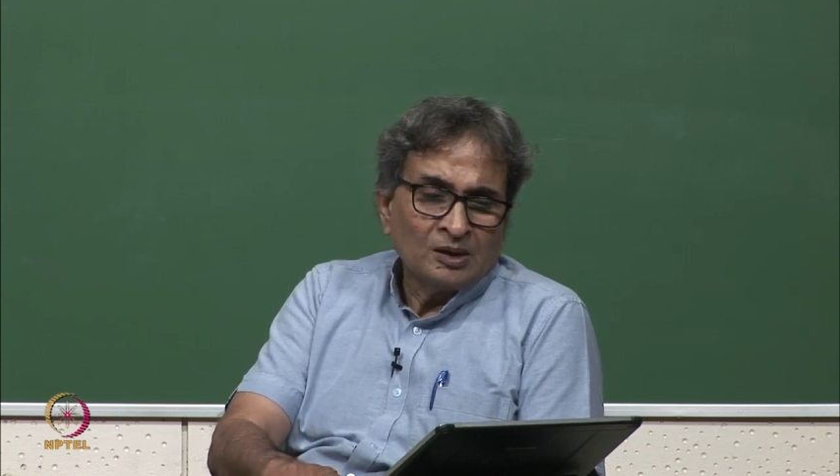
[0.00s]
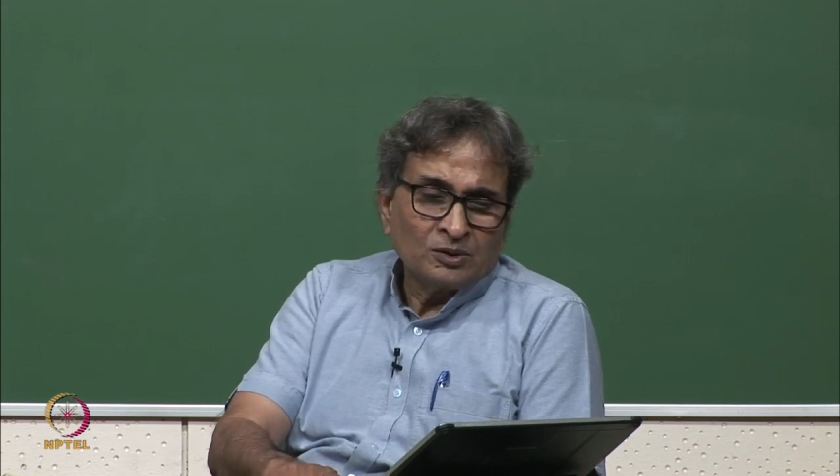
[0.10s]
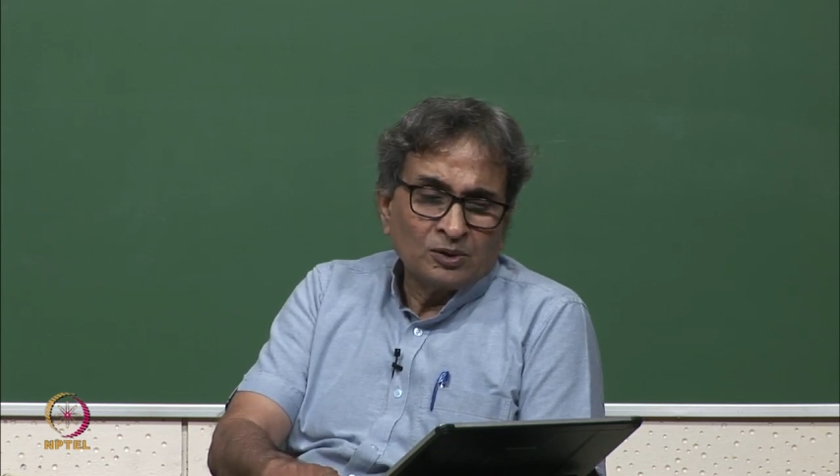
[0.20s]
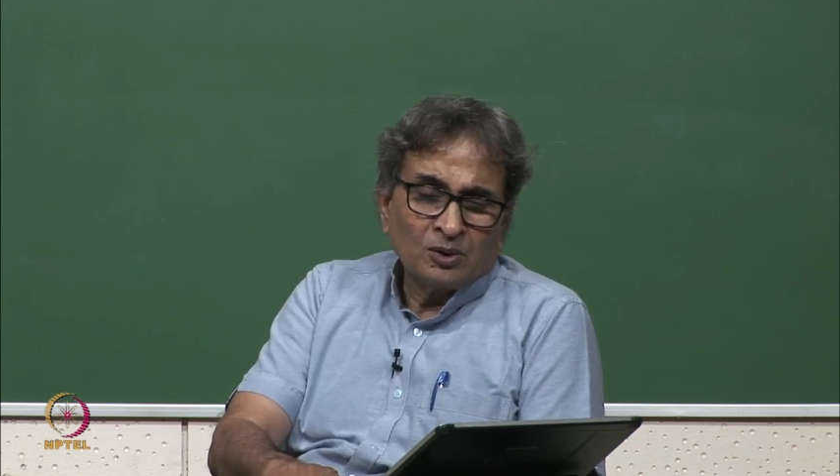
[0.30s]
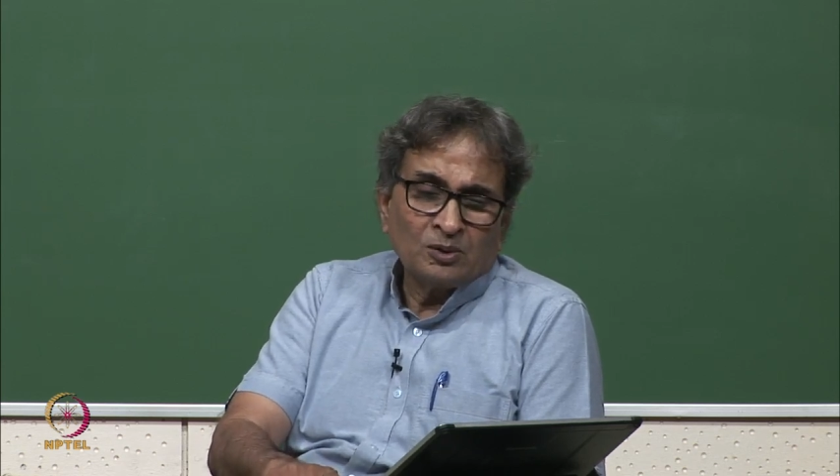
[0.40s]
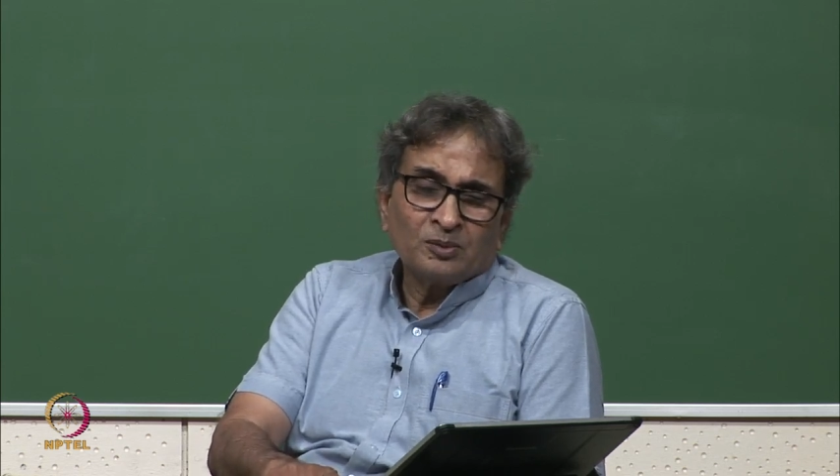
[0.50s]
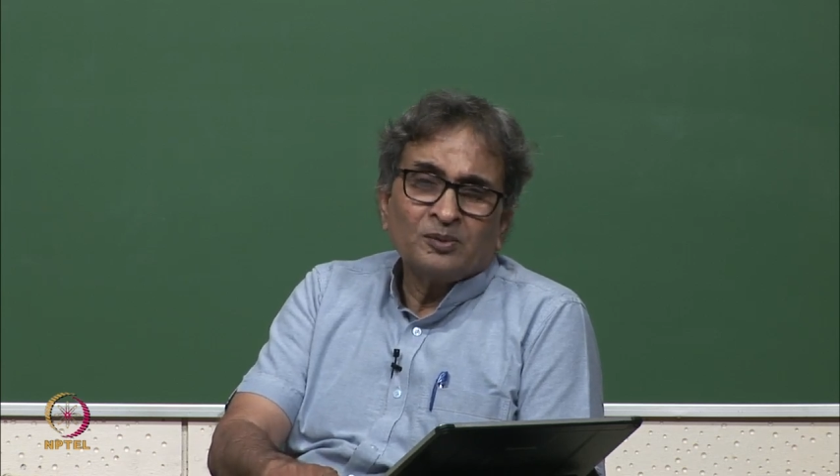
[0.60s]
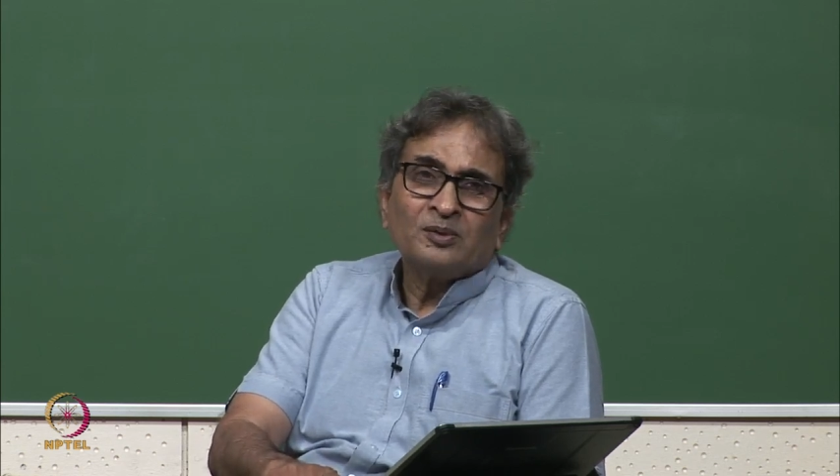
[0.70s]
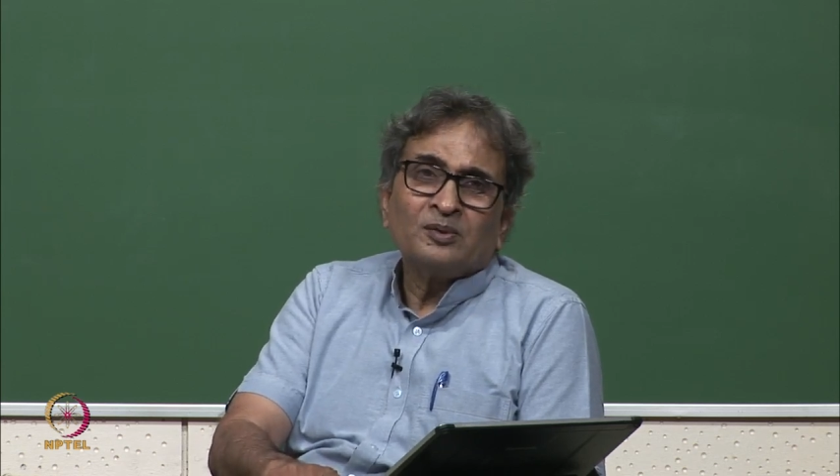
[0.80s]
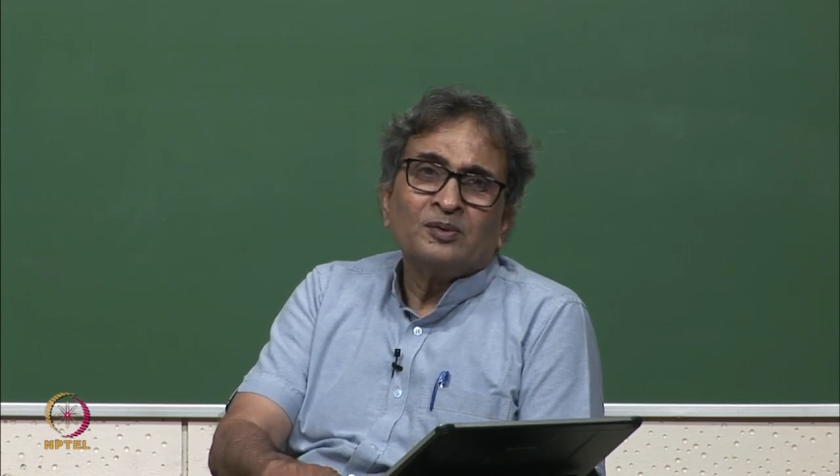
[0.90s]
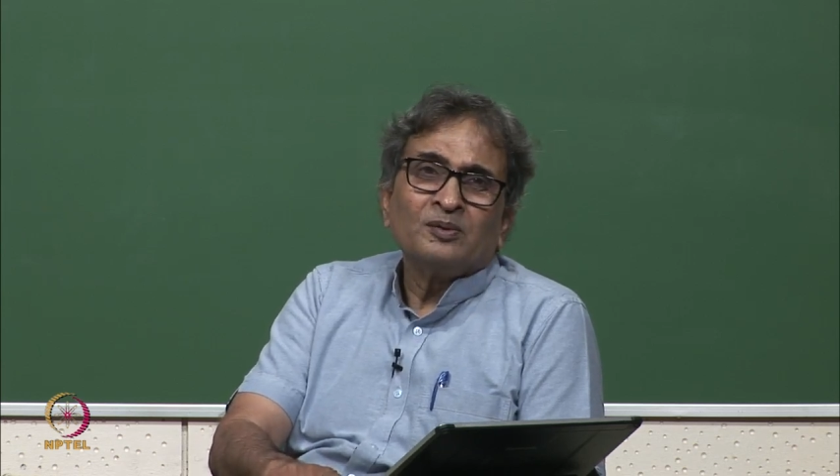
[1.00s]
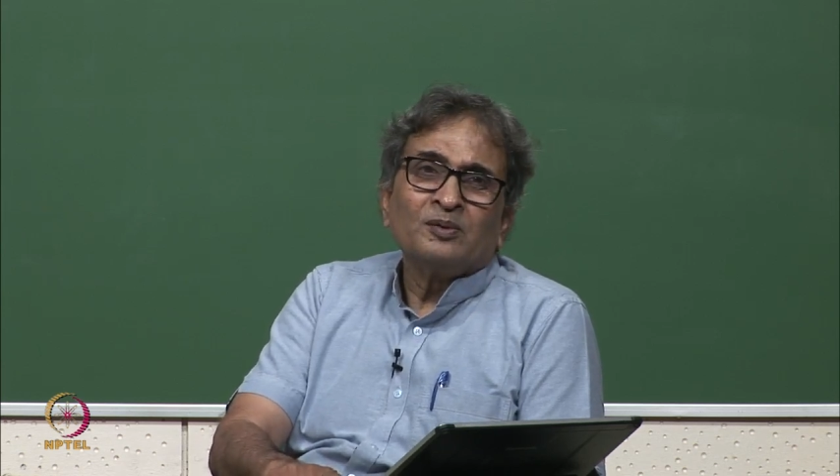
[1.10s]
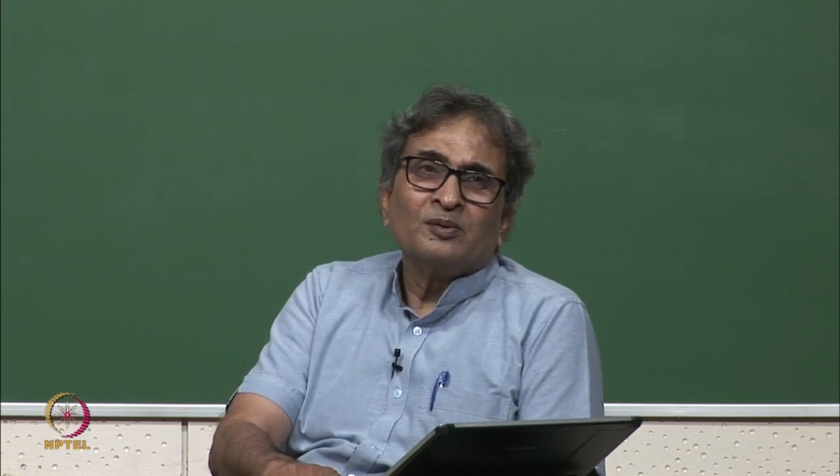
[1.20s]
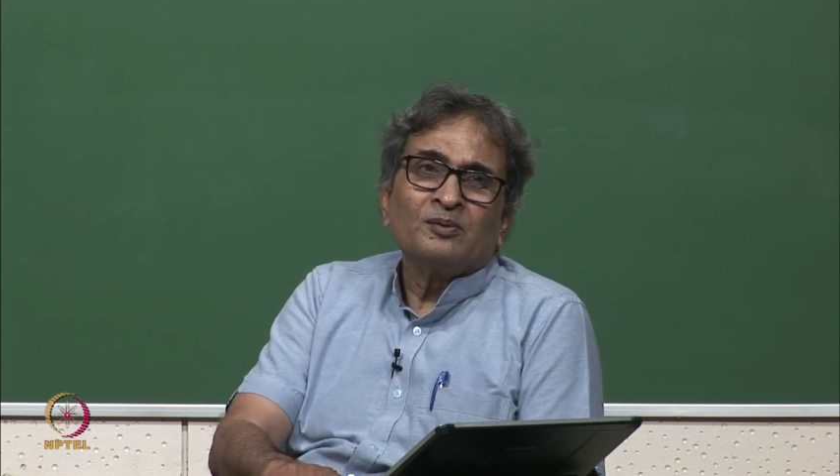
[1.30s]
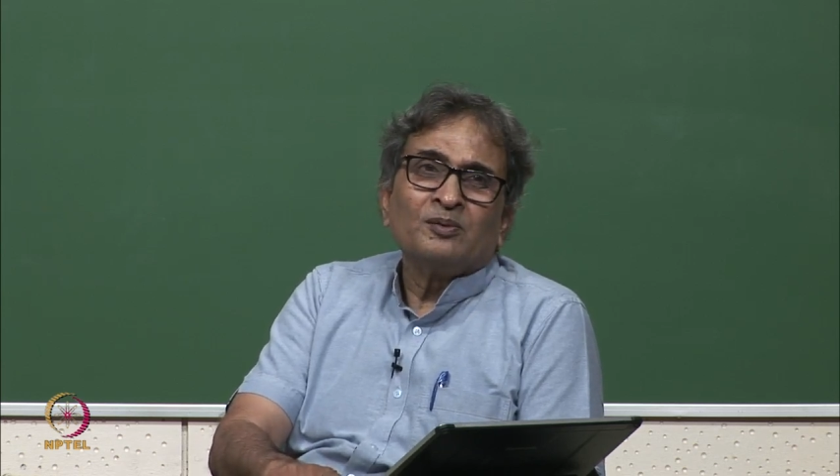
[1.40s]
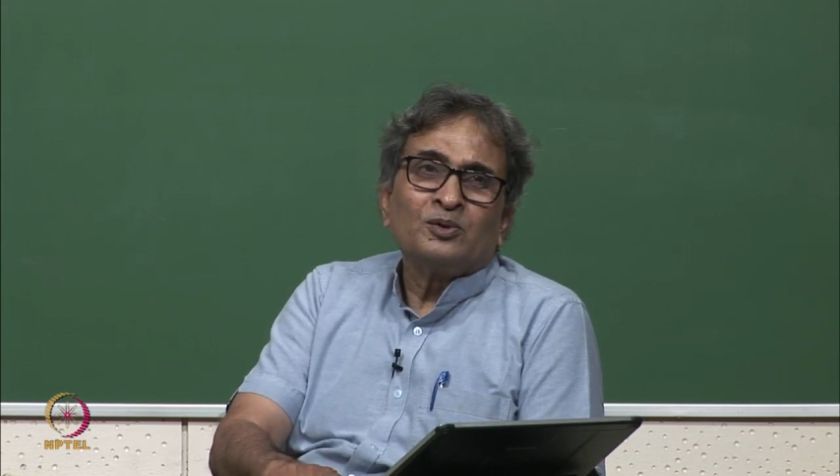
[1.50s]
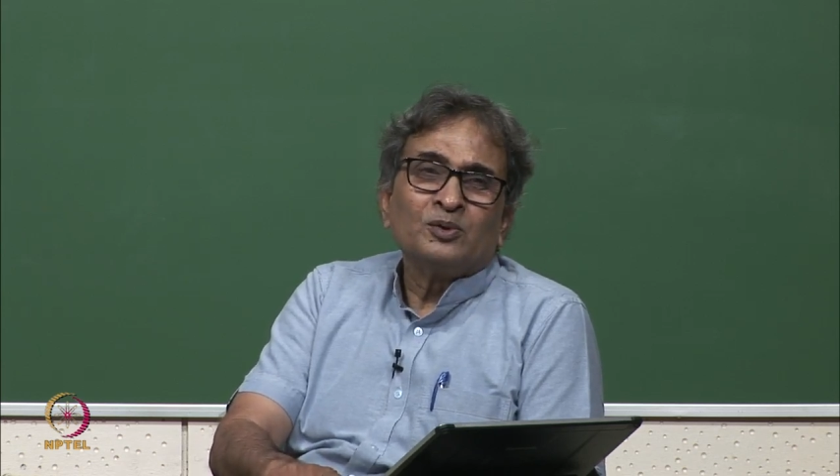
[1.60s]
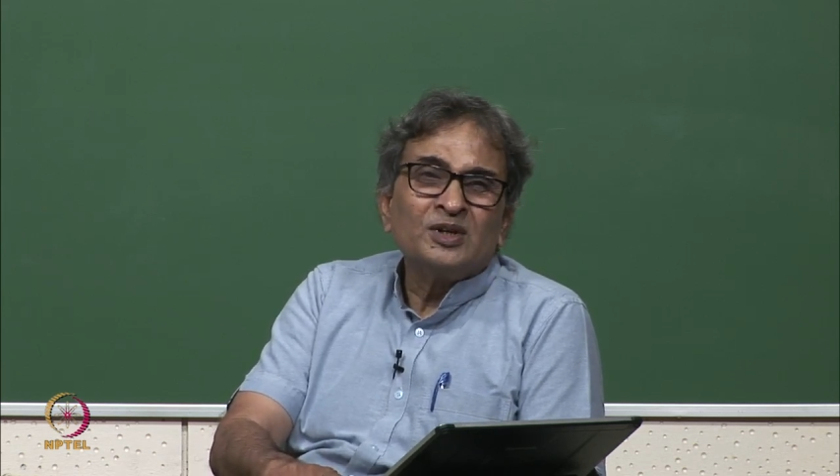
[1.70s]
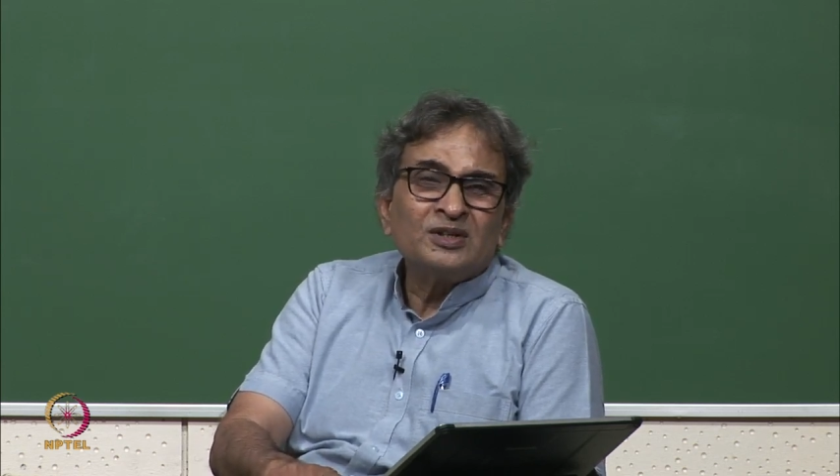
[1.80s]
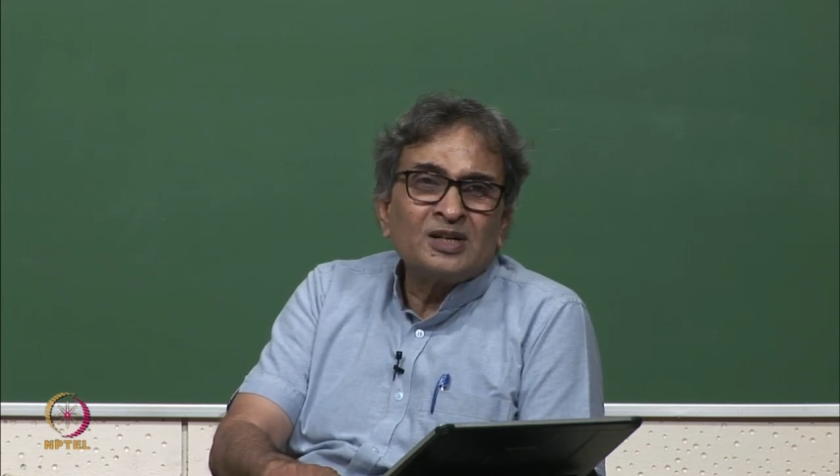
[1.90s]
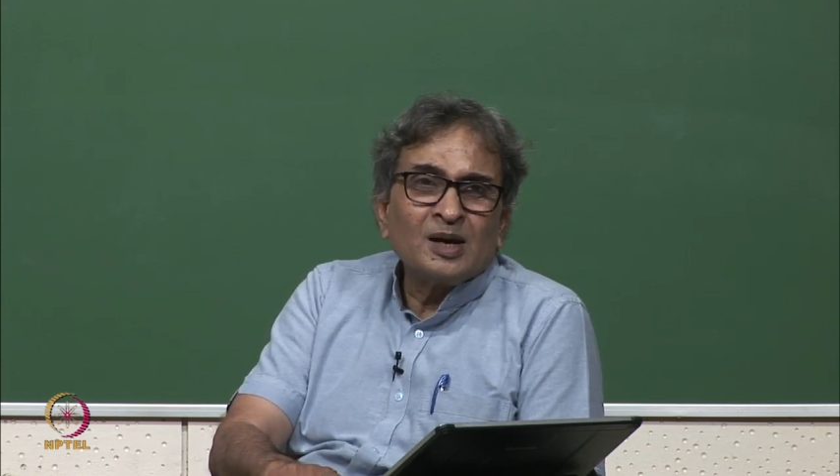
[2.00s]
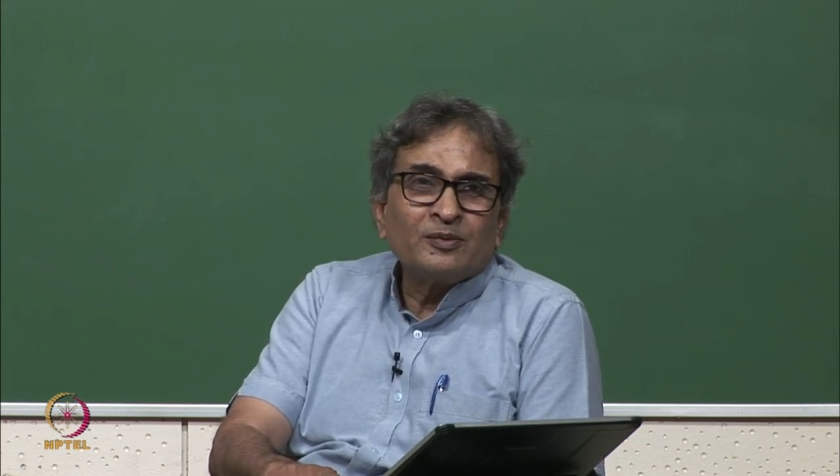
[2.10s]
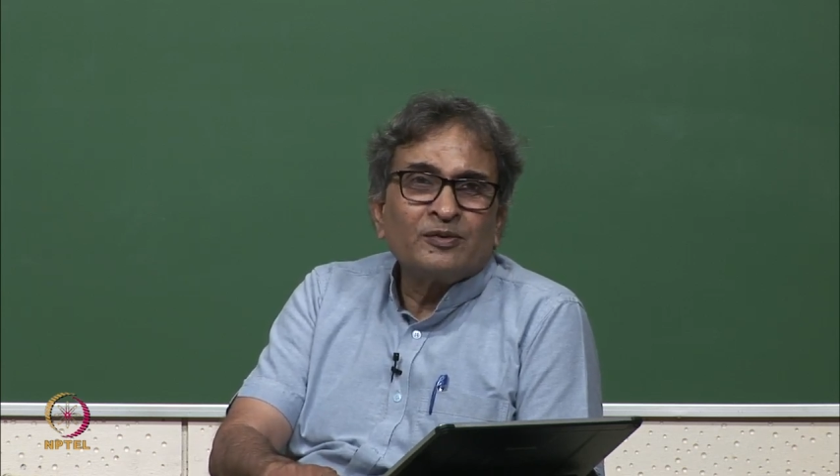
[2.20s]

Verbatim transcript: So, to this type